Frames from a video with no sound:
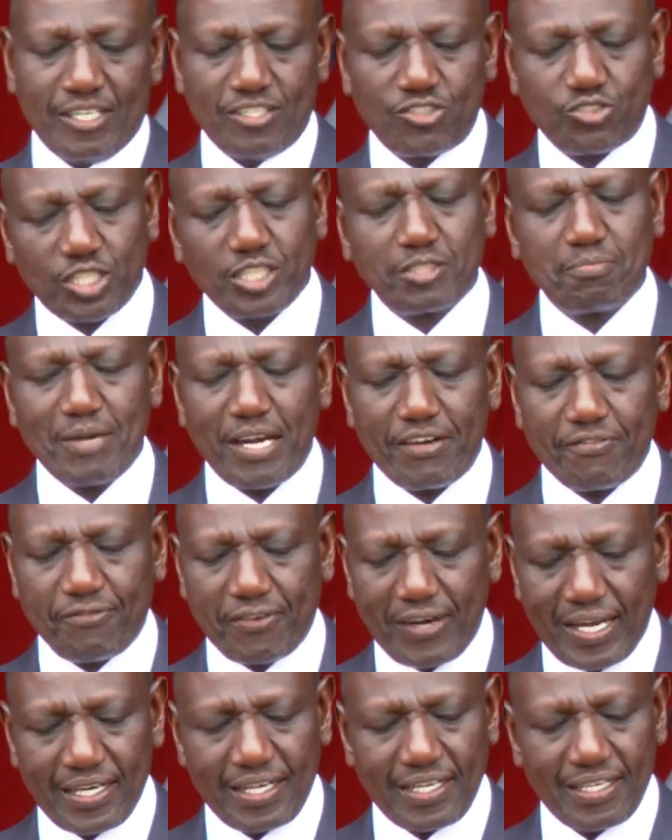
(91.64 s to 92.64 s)
treatment
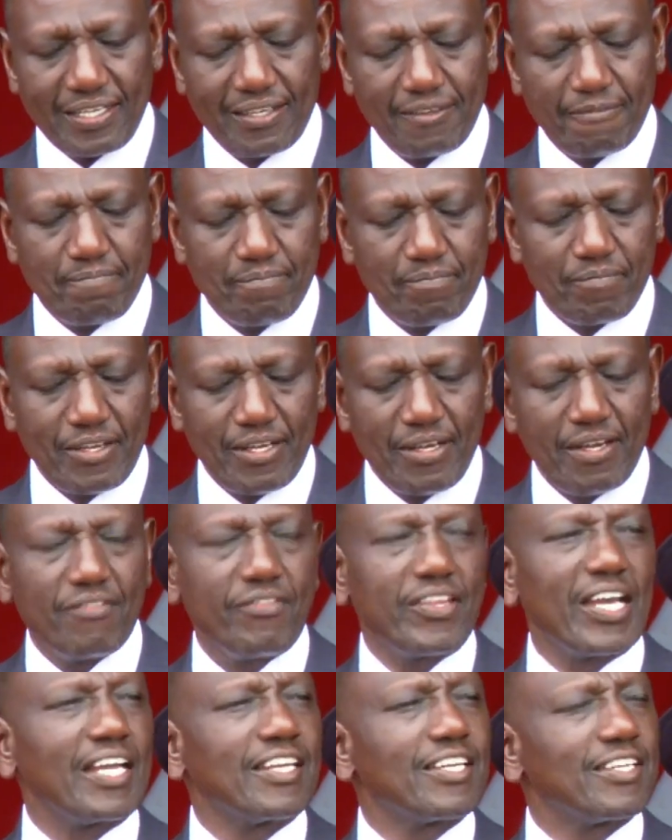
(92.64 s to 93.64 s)
fund,
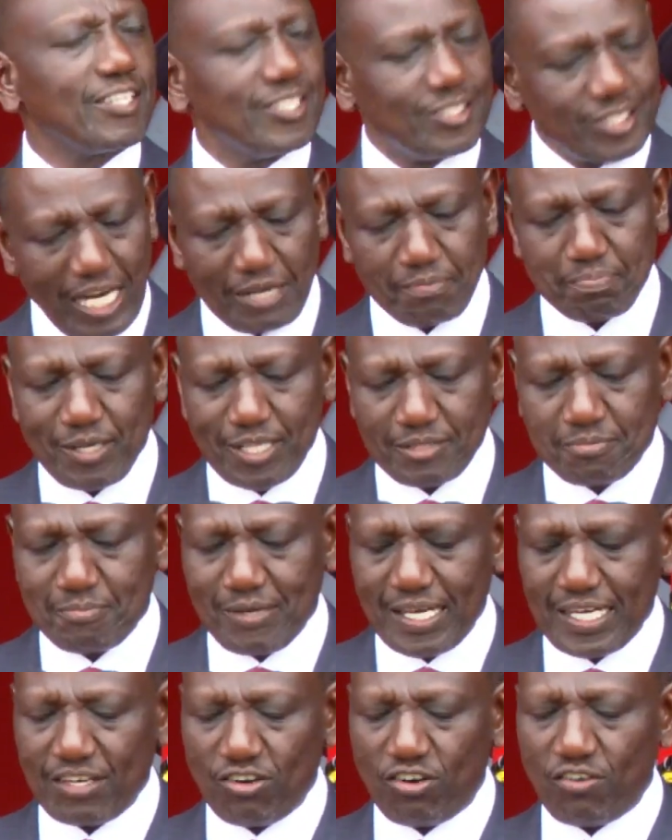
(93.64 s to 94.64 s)
the
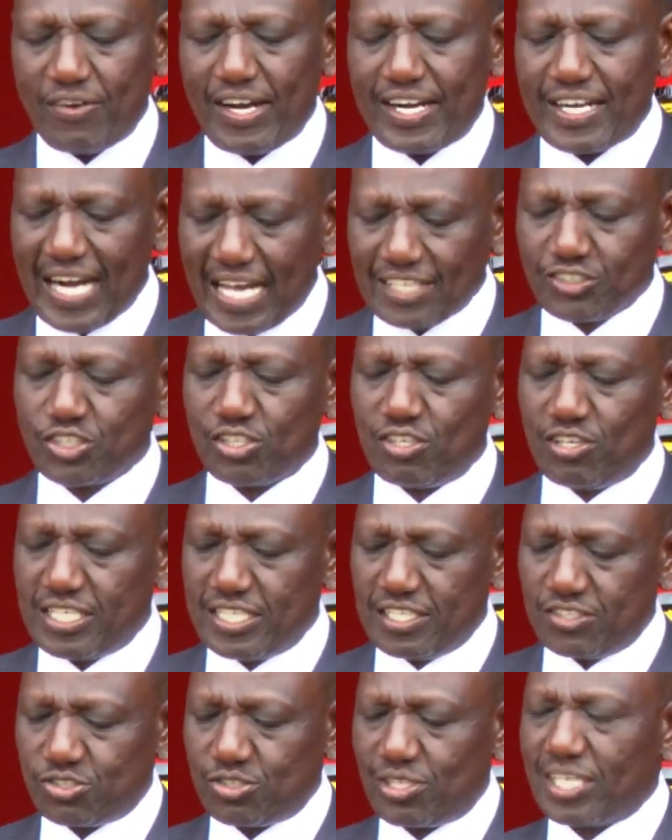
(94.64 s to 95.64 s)
establishment of a national
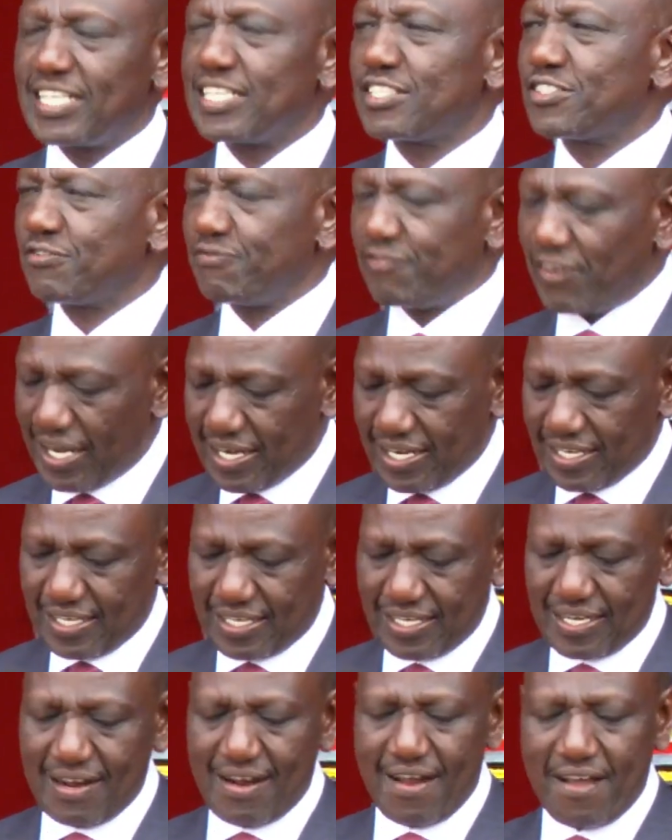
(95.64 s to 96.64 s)
insurance fund
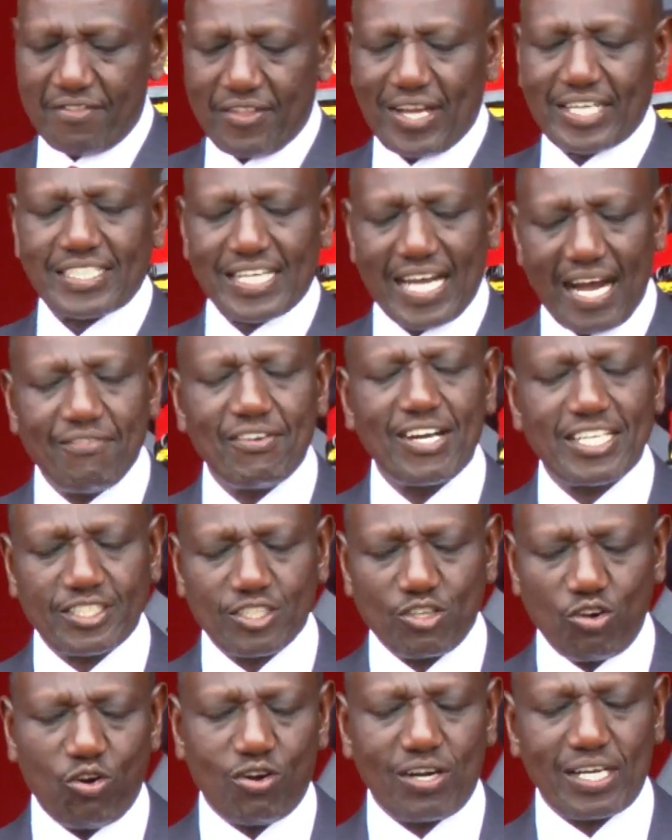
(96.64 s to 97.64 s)
that covers
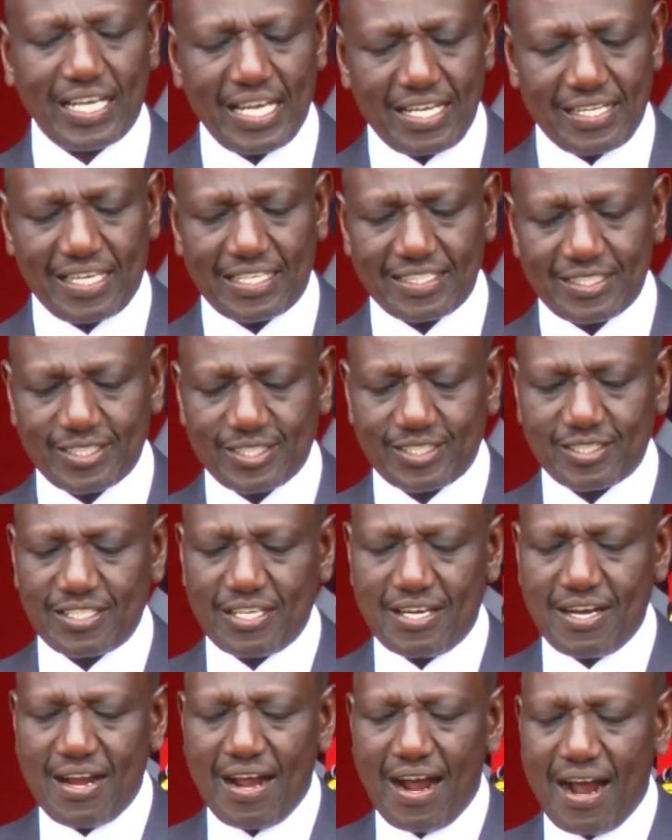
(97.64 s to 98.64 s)
all Kenyans,
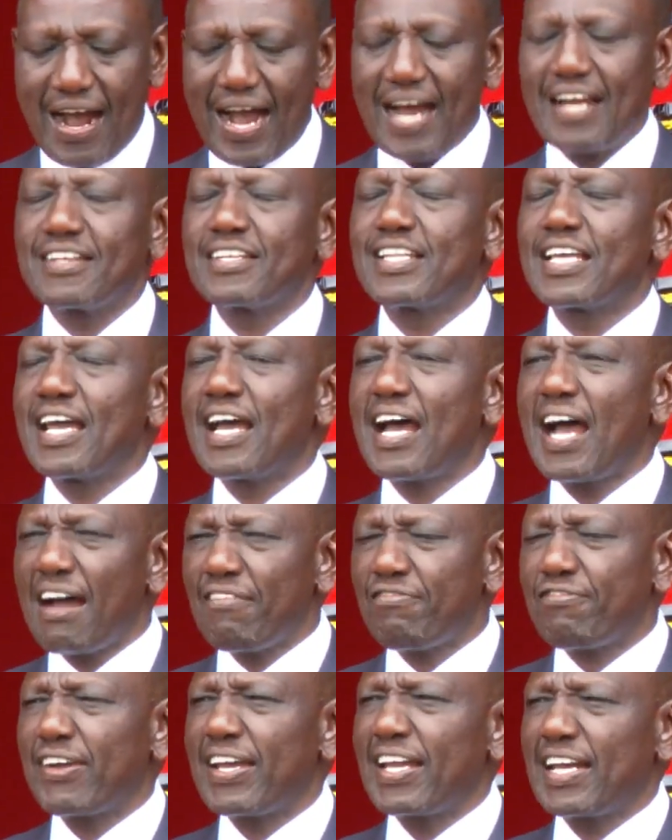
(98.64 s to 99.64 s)
and the
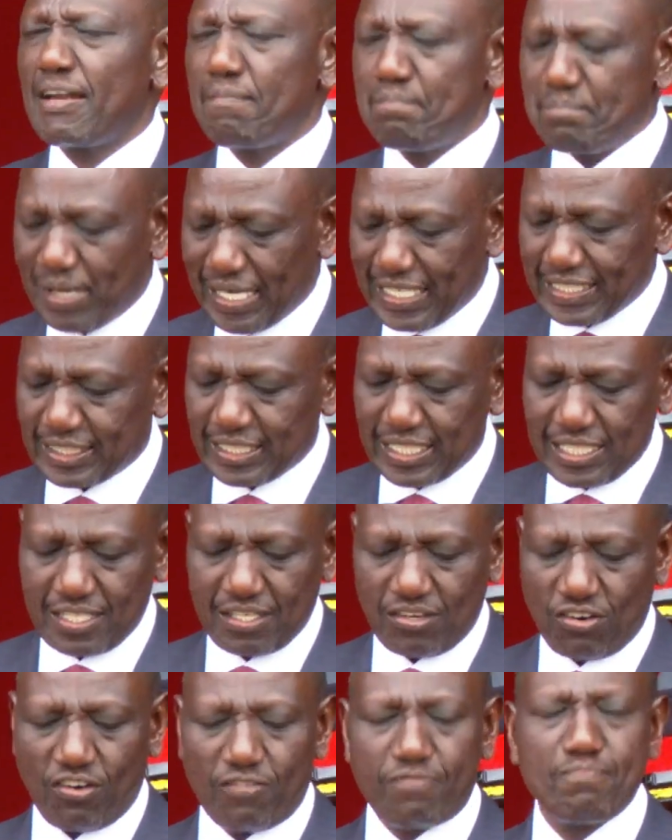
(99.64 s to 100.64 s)

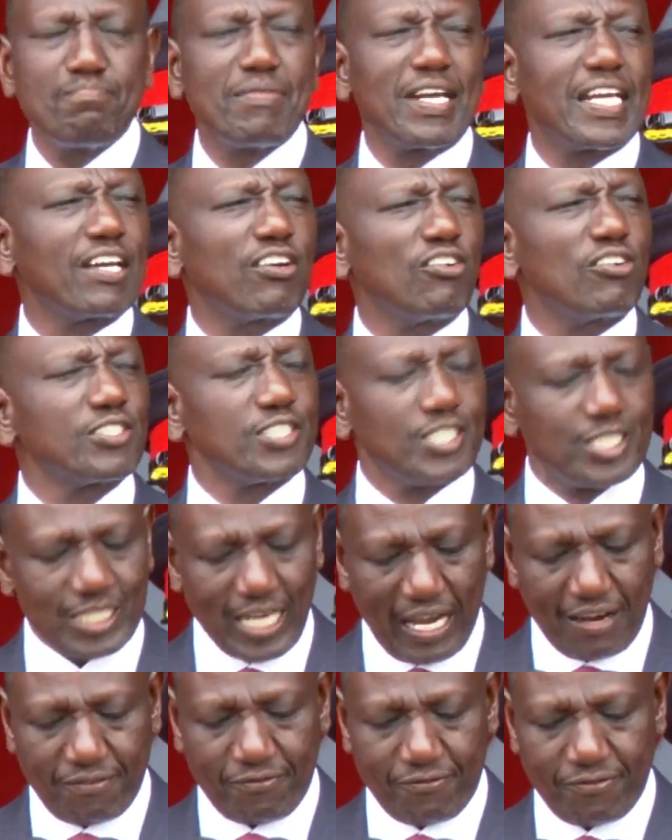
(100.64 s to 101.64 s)
availability of medical
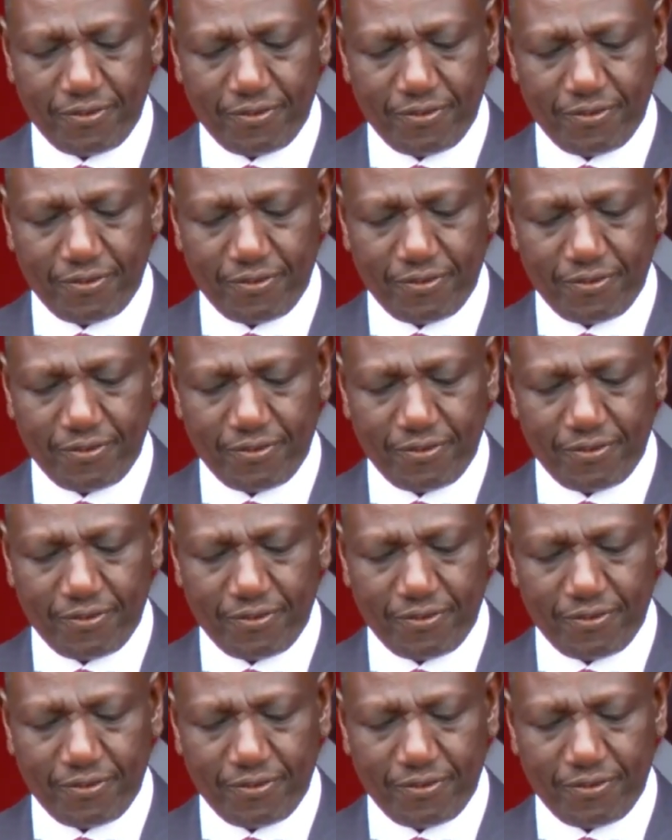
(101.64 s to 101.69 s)
staff